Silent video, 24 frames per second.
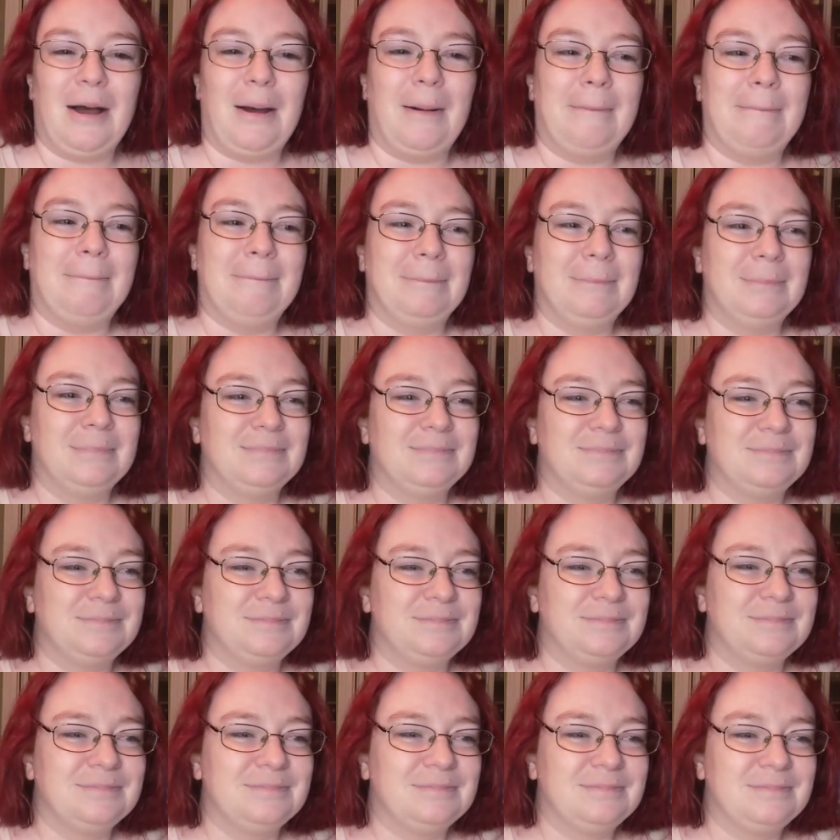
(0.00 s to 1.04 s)

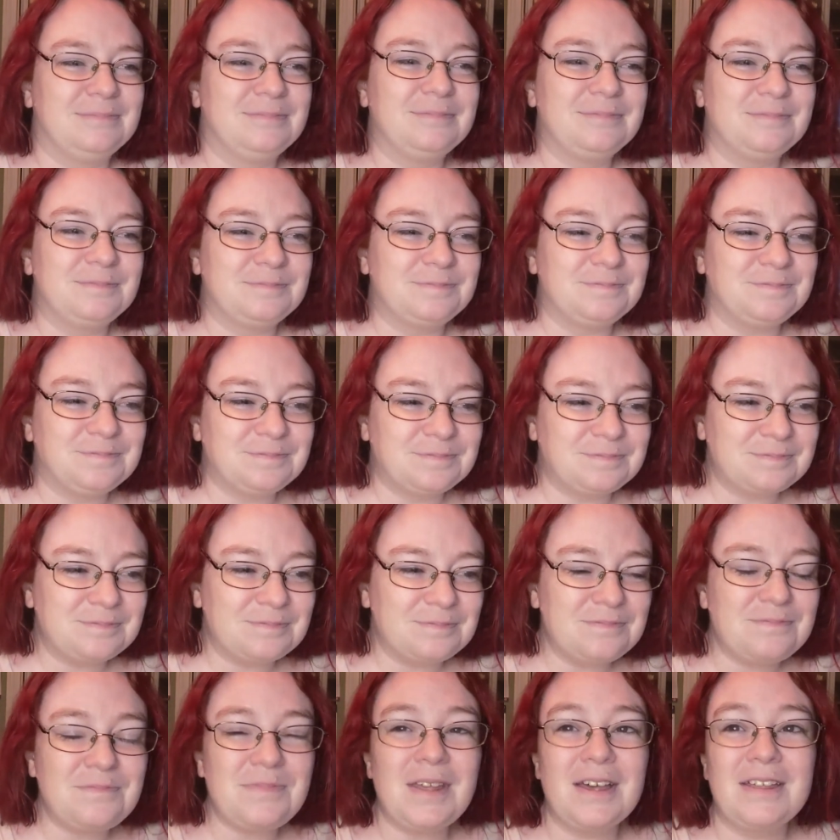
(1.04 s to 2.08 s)

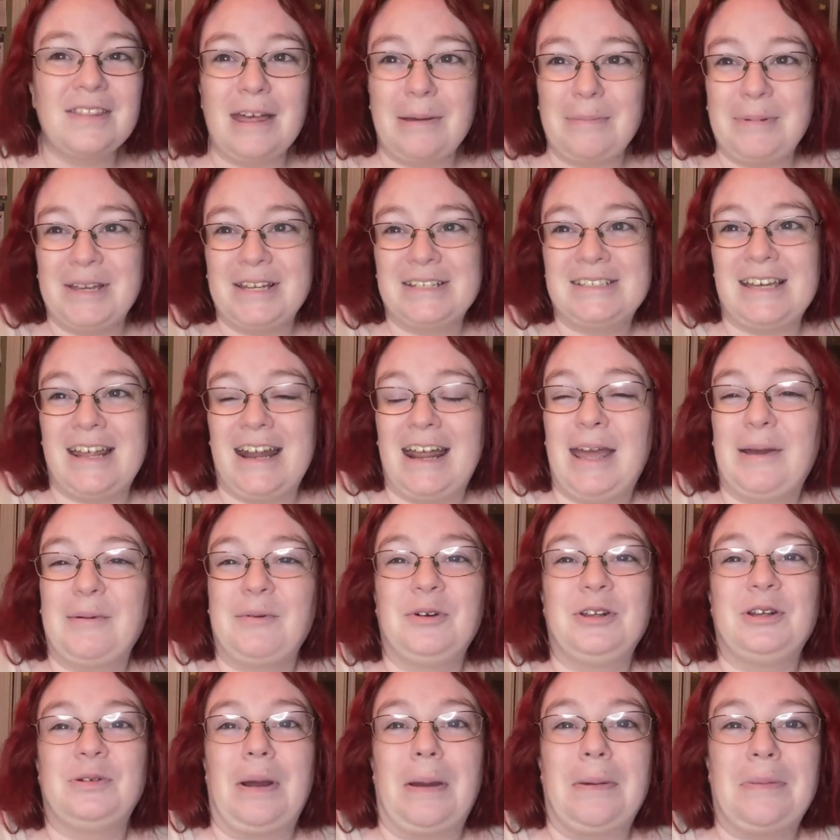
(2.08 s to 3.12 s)
That being said, I
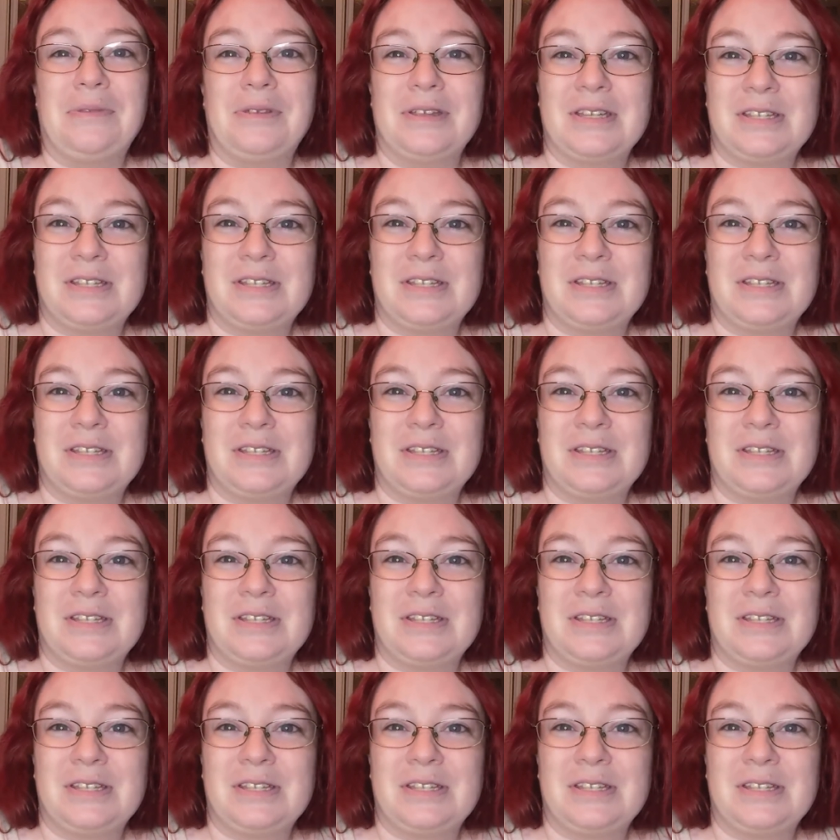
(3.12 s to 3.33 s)
am going to wrap